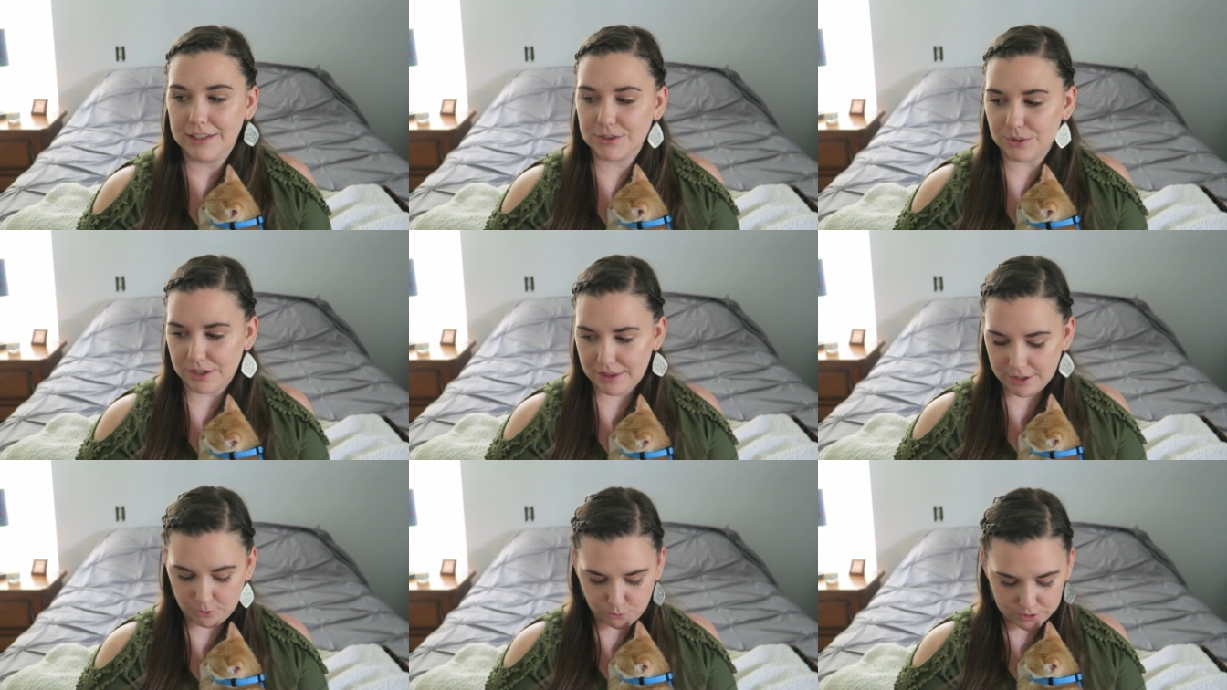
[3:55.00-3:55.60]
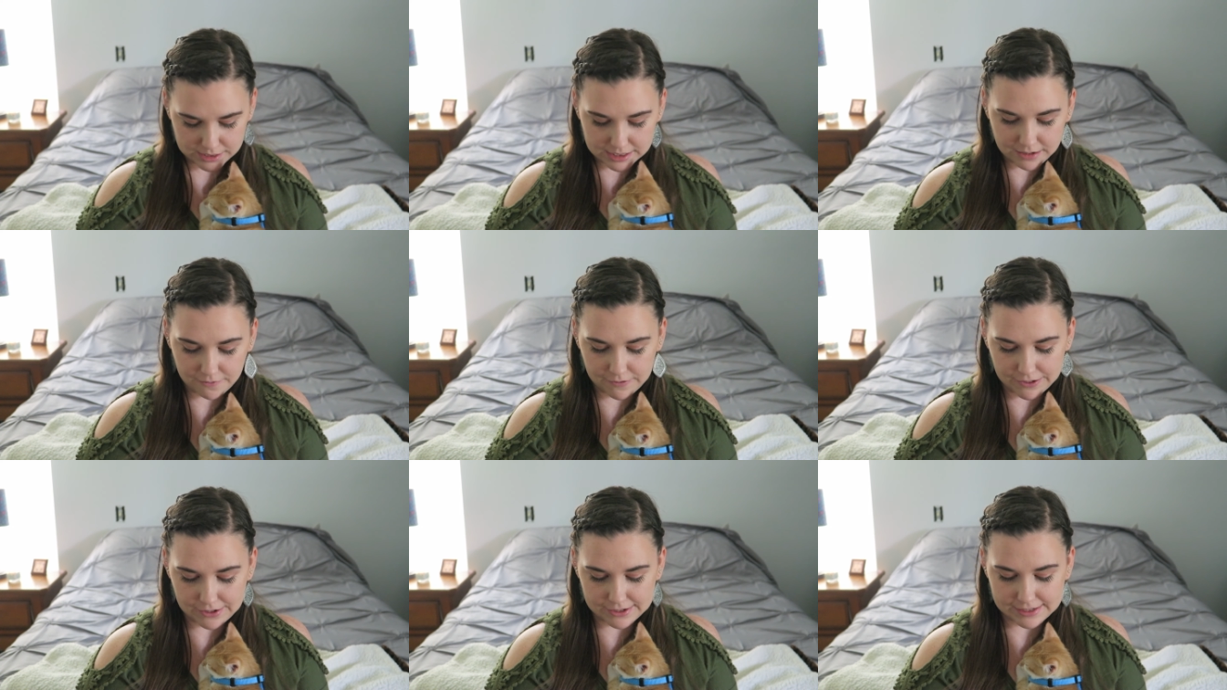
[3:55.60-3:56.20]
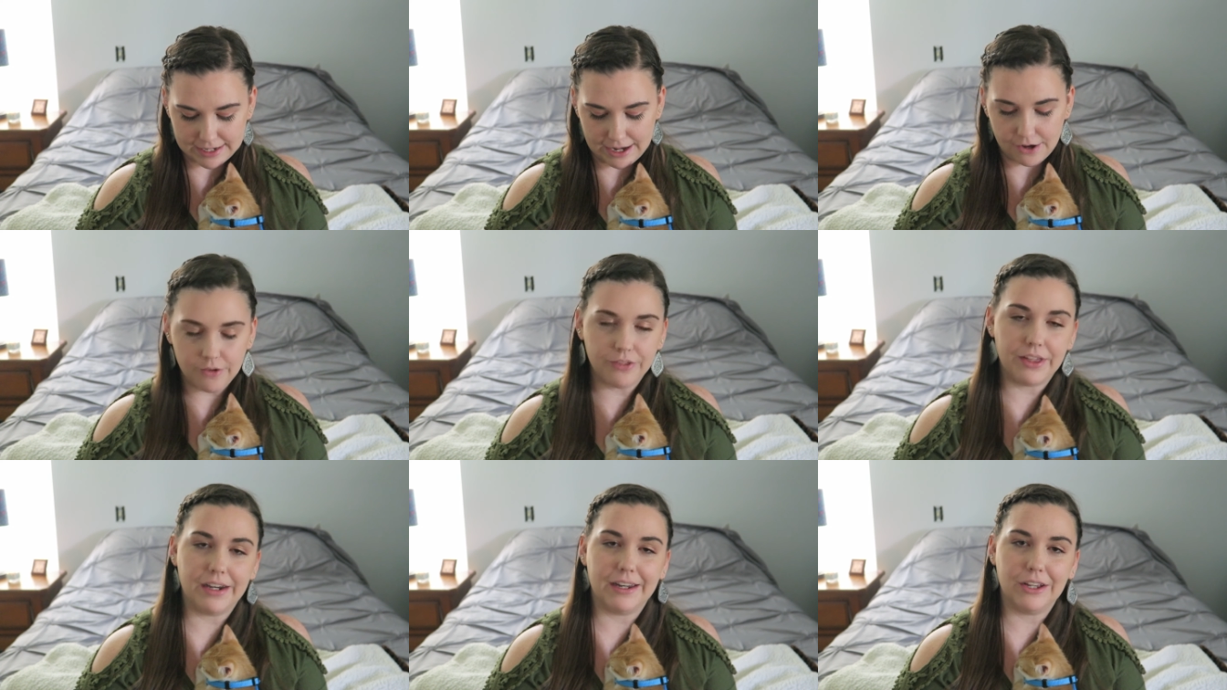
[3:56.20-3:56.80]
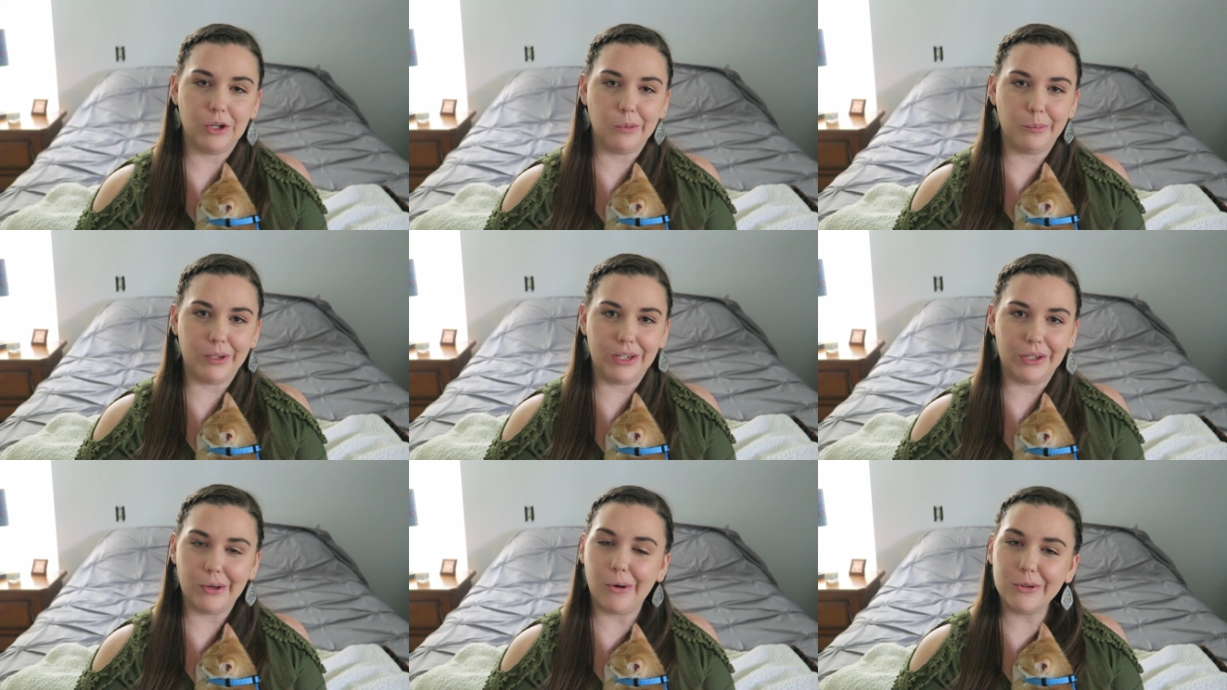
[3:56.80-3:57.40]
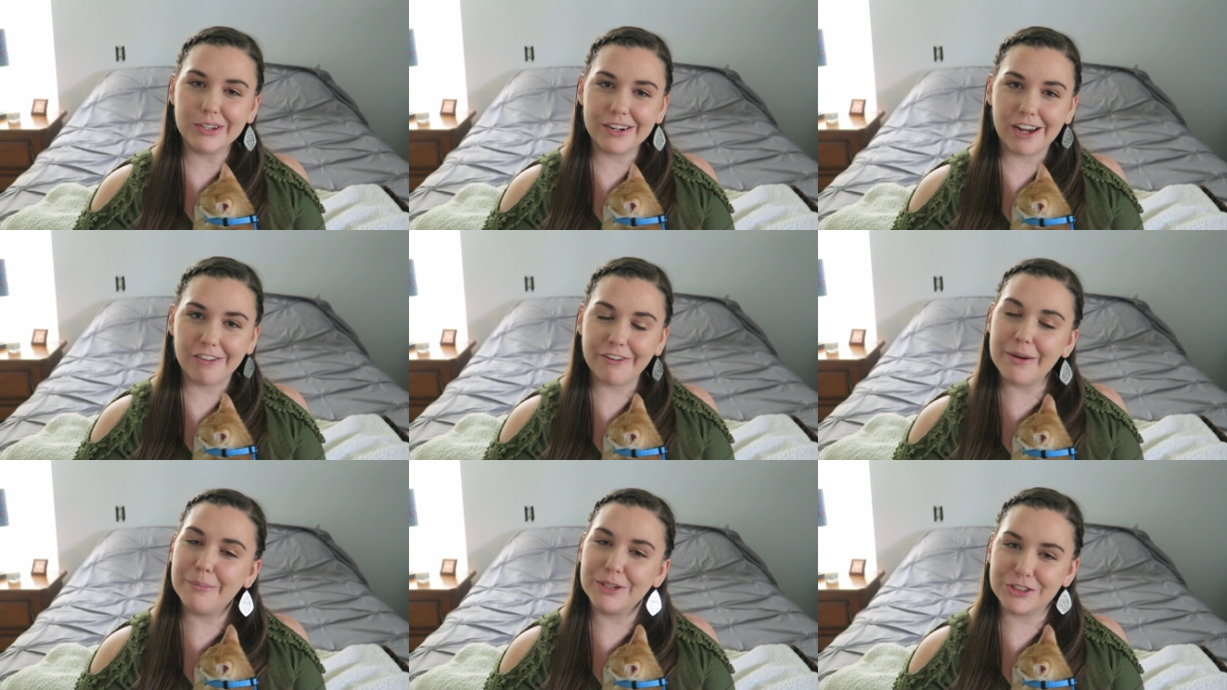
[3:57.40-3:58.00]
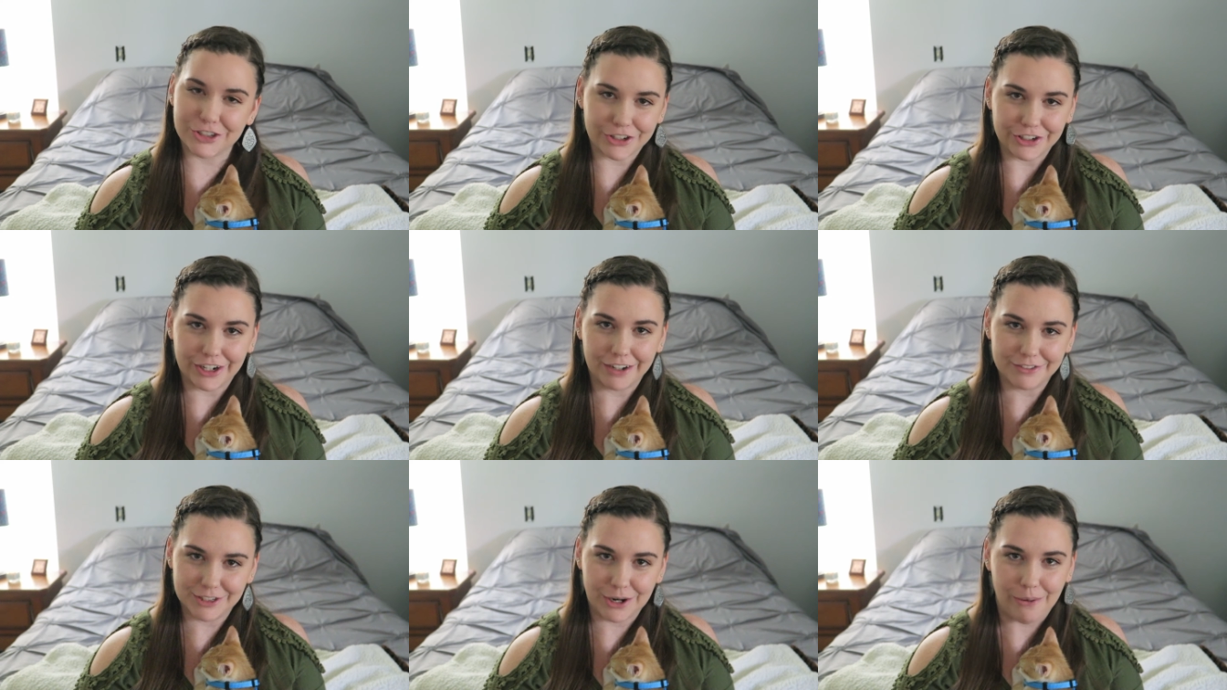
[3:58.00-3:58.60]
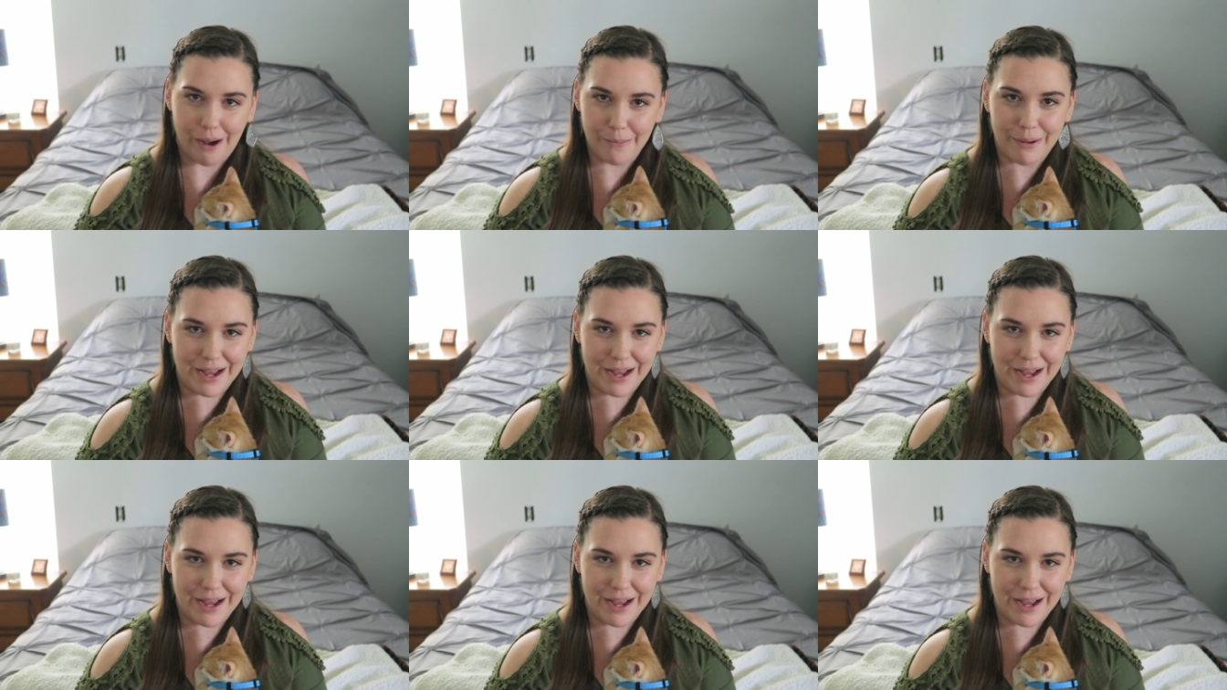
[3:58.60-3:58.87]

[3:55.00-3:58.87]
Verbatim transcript: So I think once he figures it out, then he'll be old enough and mature enough to go out